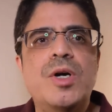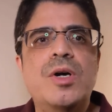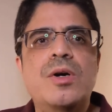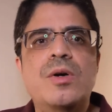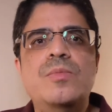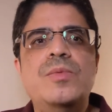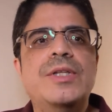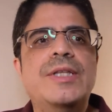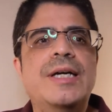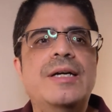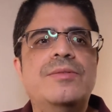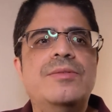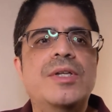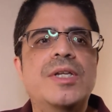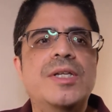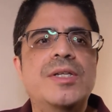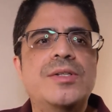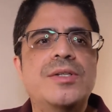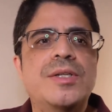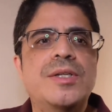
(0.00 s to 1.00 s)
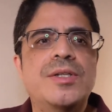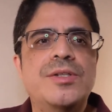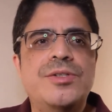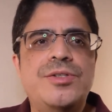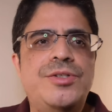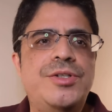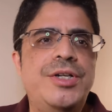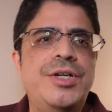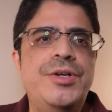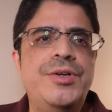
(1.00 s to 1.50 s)
A home without religion
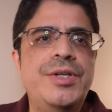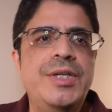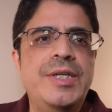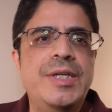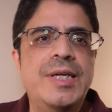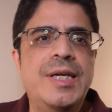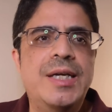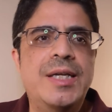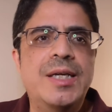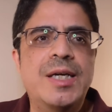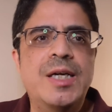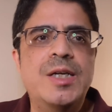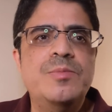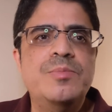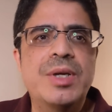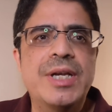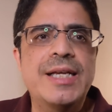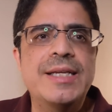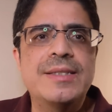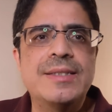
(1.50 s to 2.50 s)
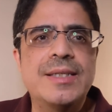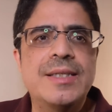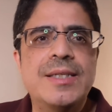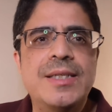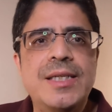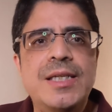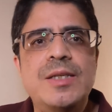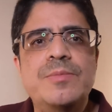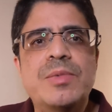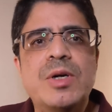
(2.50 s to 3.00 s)
is dreary and unblessed
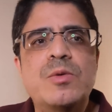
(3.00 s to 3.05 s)
indeed.